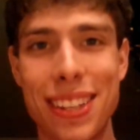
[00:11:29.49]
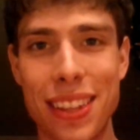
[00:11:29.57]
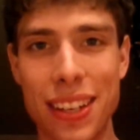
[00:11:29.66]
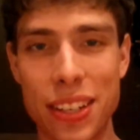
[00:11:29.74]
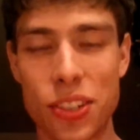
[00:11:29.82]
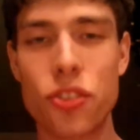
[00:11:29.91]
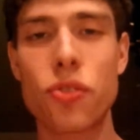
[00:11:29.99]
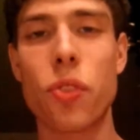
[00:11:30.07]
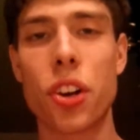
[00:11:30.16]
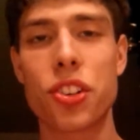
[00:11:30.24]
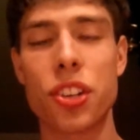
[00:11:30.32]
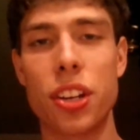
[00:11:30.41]
and the
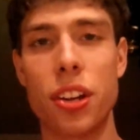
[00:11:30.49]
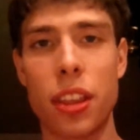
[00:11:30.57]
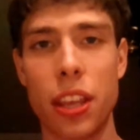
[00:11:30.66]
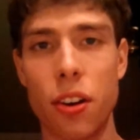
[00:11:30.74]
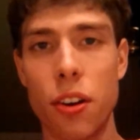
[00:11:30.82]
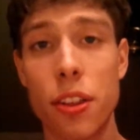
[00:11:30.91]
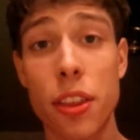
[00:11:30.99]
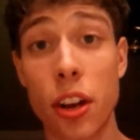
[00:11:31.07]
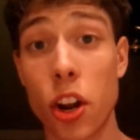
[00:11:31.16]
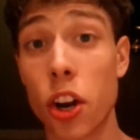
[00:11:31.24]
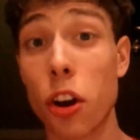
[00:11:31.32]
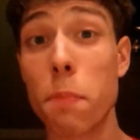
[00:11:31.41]
destruction on the earth and
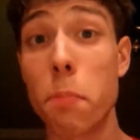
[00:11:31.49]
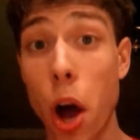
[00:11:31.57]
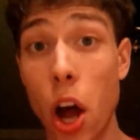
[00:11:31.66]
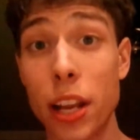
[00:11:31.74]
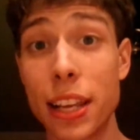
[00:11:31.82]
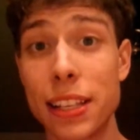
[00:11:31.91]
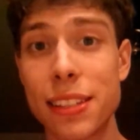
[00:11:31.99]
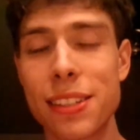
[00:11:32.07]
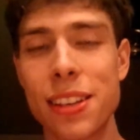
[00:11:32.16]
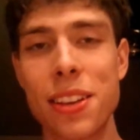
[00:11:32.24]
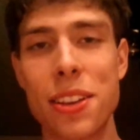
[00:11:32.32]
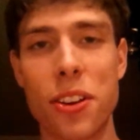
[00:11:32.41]
on our bodies,